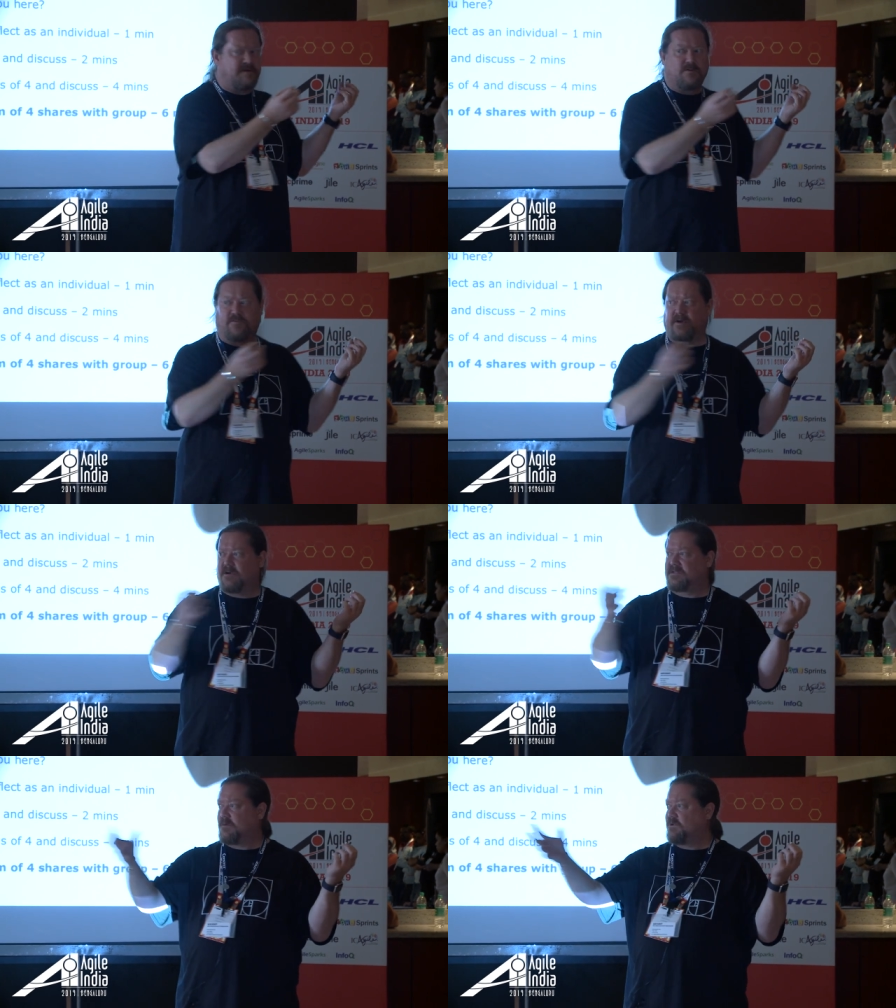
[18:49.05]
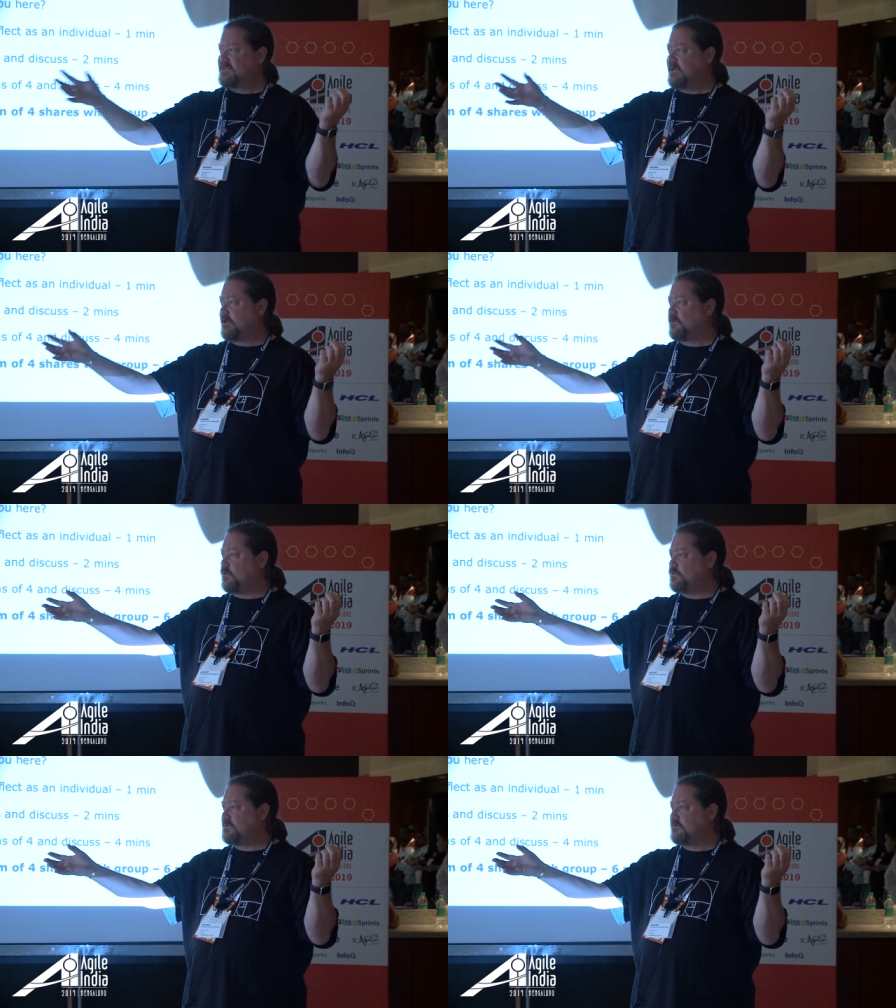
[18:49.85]
Over here, someone said
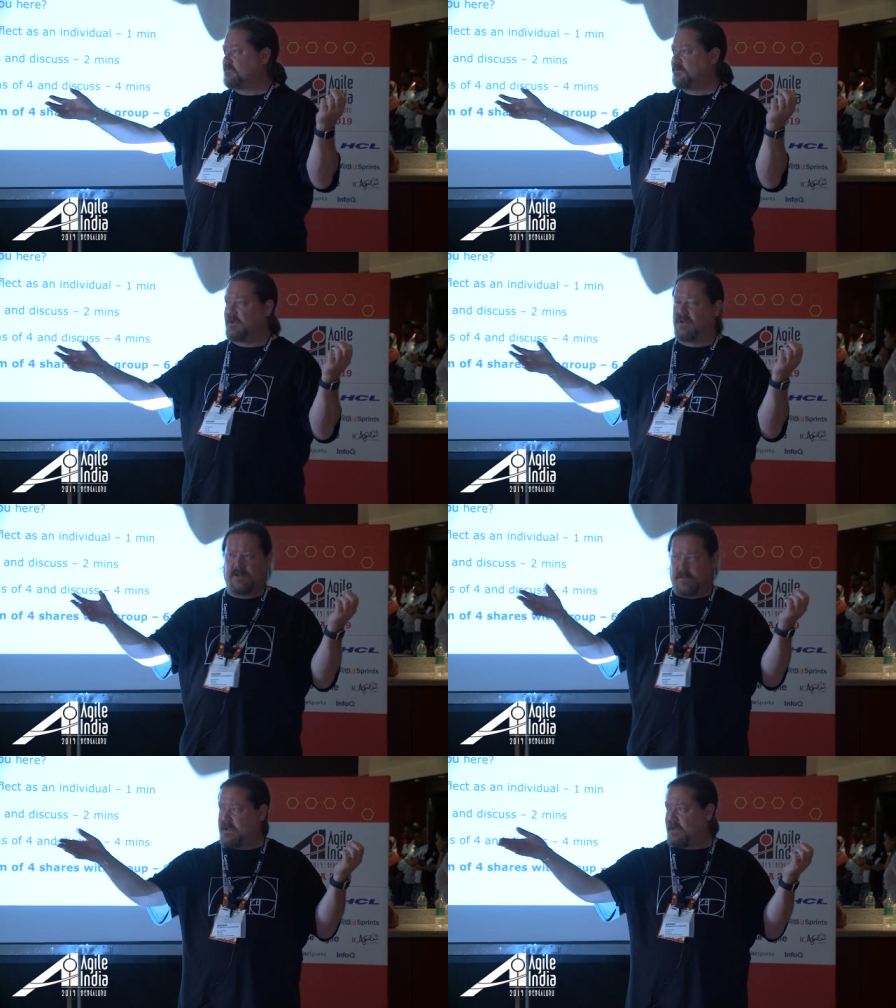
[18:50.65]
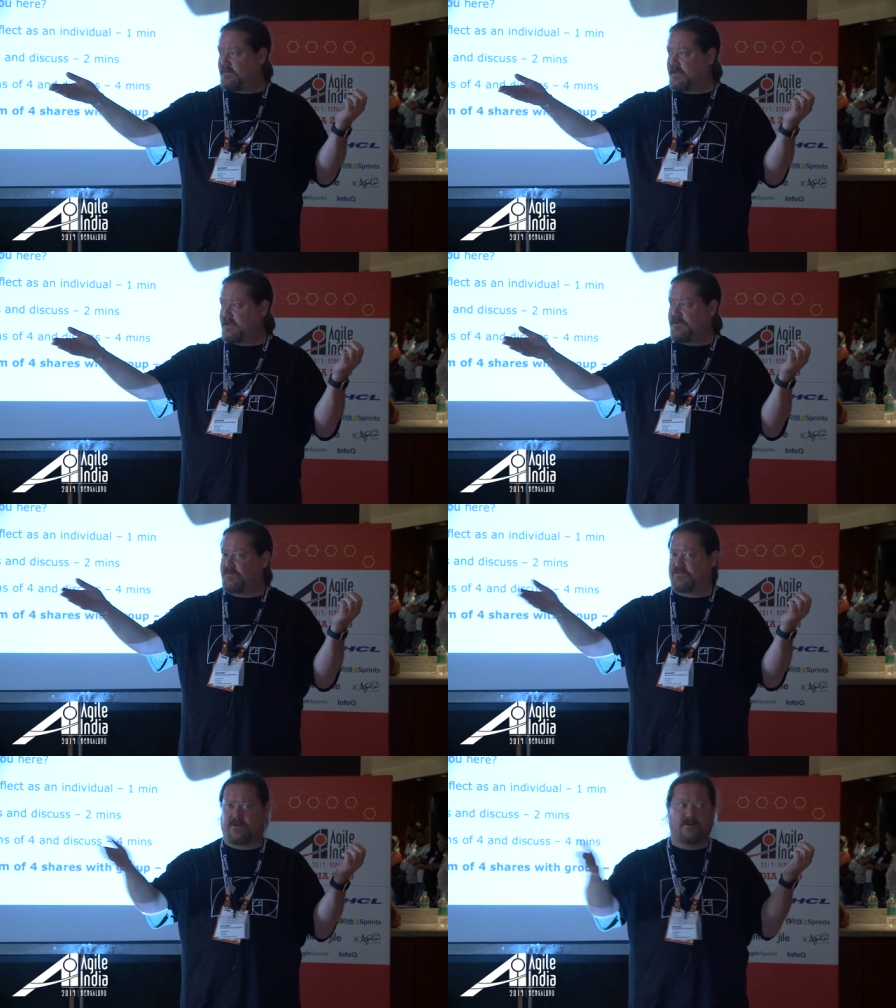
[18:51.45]
inclusive. Yeah, thank you,
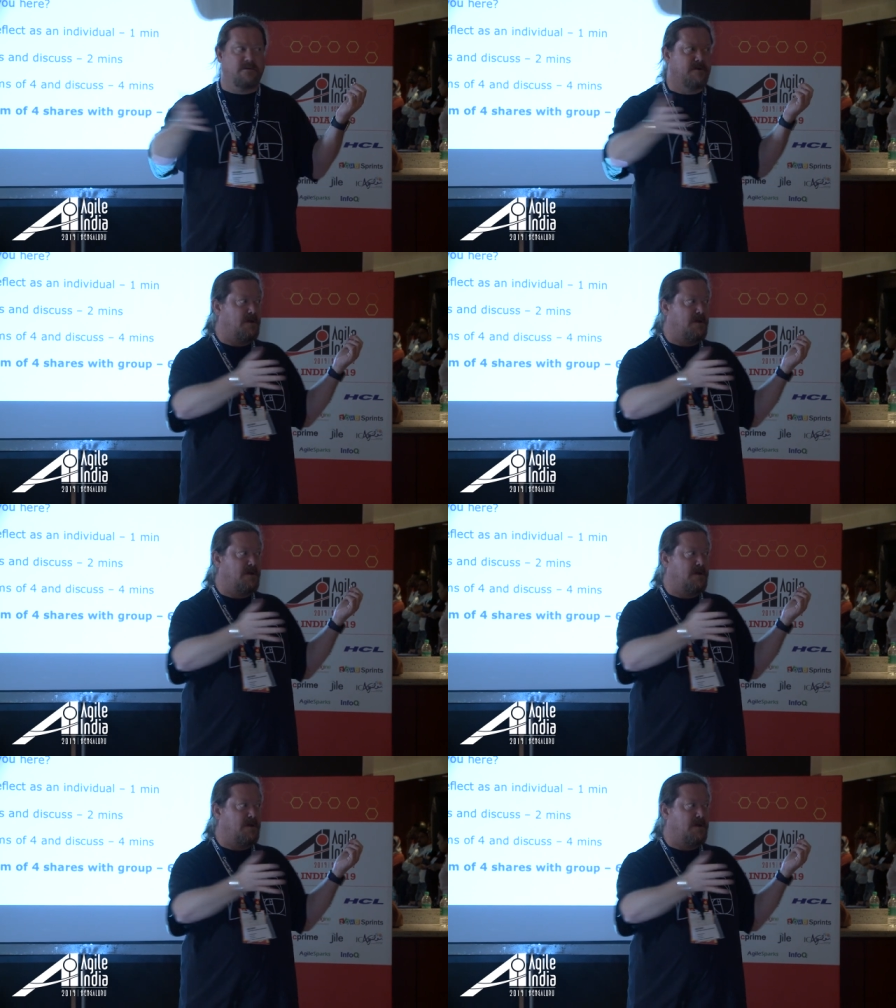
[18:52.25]
sir.